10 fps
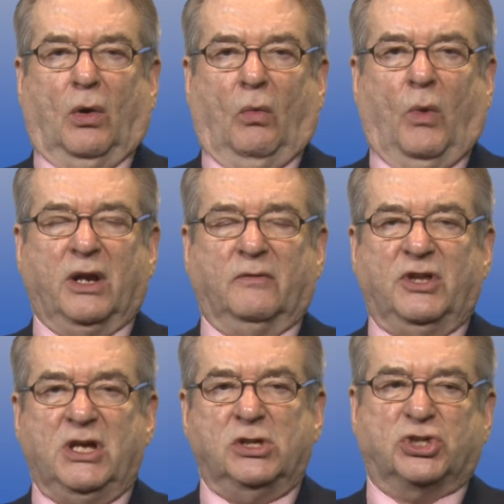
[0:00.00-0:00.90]
One of
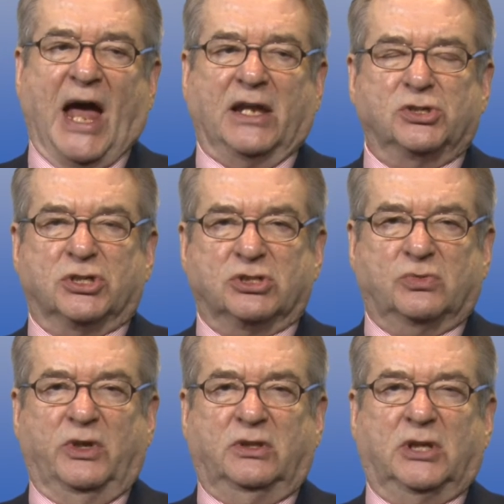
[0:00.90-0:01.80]
the challenges
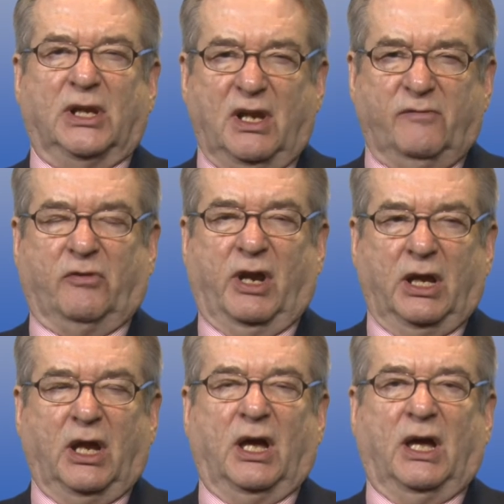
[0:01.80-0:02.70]
with
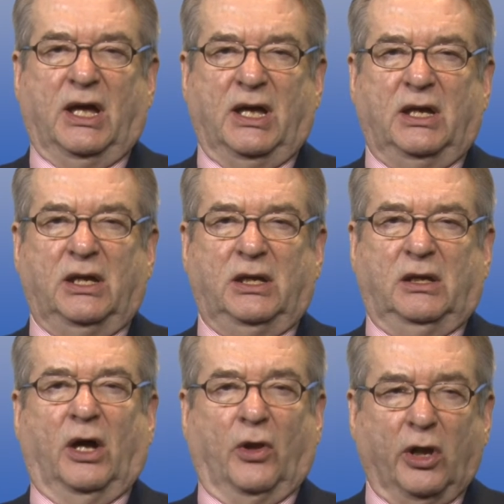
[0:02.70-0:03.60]
delivering an
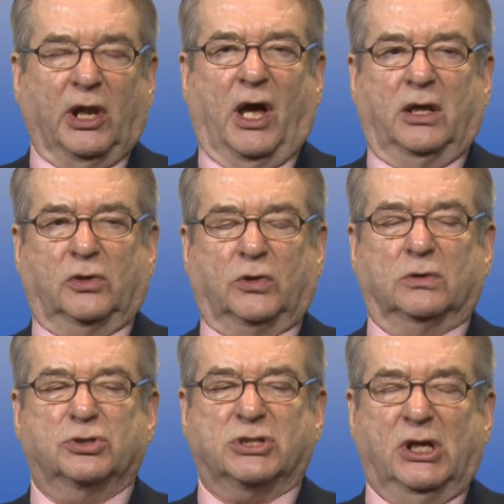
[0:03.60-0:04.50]
online
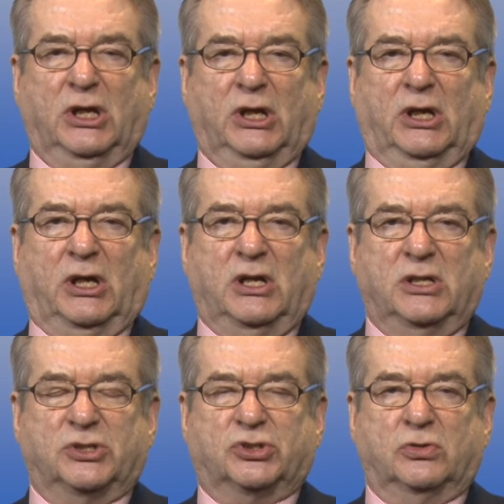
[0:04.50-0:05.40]
course
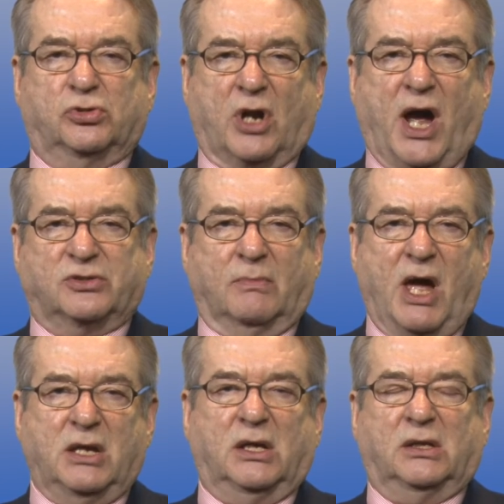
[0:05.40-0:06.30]
is to try to
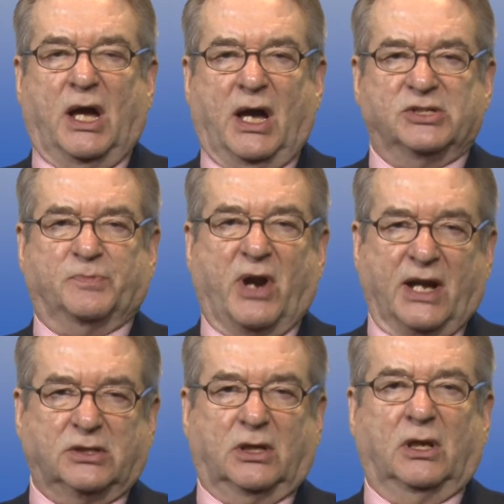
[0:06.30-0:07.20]
make it as
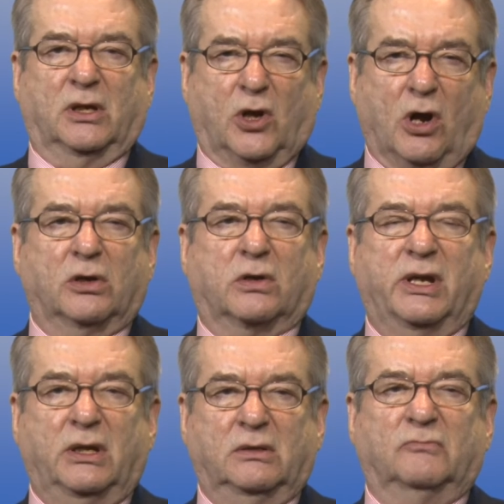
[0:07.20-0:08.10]
practical and
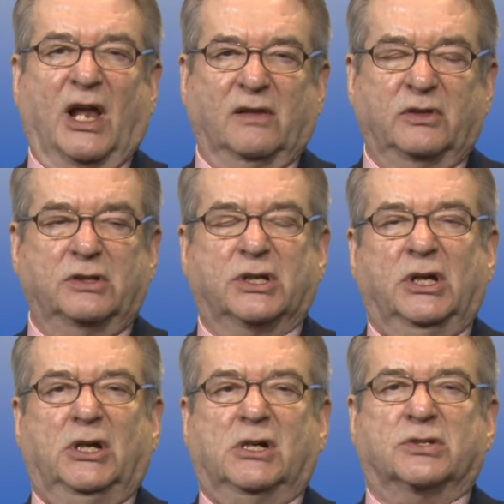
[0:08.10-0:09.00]
concrete, relevant
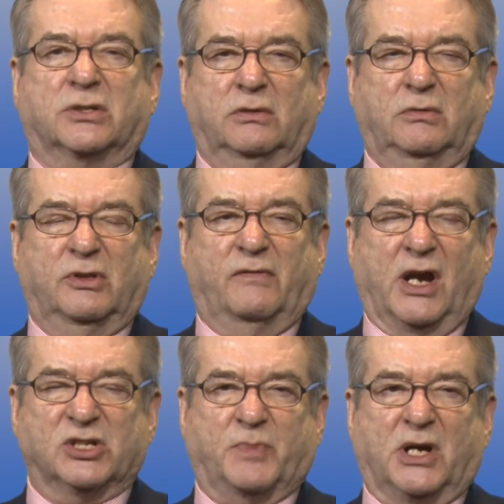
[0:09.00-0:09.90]
to the
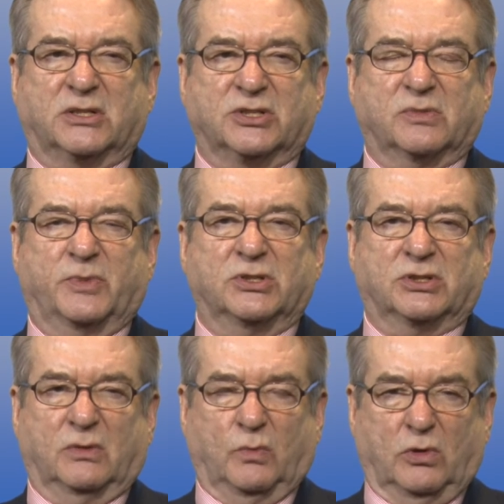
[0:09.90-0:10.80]
various participants
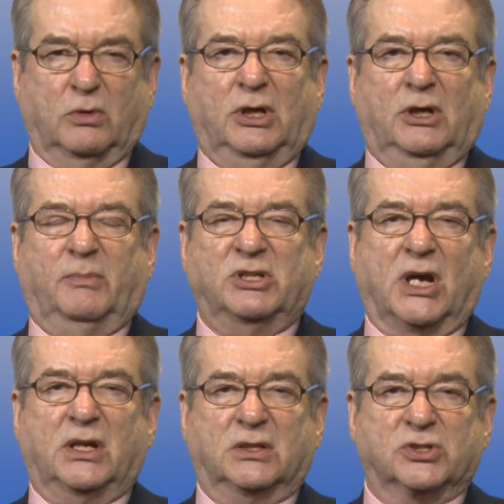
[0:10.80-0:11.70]
that will be
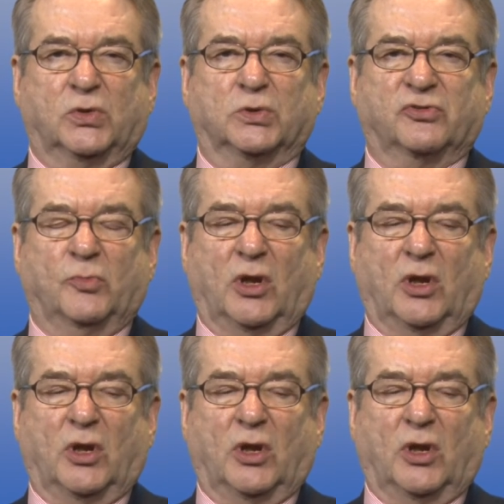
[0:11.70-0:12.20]
taking this course from